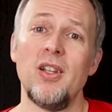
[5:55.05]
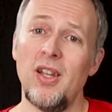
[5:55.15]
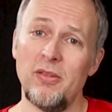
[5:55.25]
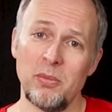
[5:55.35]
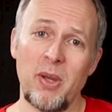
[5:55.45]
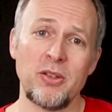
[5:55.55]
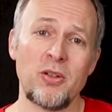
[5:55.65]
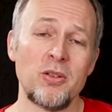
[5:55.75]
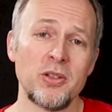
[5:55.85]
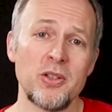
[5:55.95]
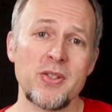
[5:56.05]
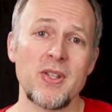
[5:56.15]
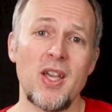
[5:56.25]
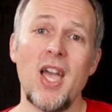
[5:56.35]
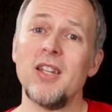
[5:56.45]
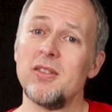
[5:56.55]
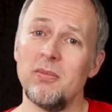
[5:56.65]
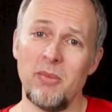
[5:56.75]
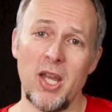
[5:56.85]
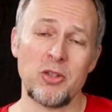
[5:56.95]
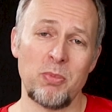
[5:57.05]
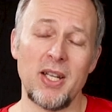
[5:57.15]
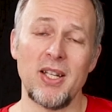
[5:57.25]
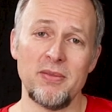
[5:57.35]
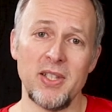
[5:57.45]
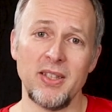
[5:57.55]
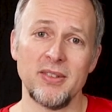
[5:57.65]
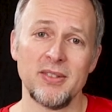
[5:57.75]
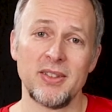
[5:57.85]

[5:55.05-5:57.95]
level bed corners and mesh bed leveling?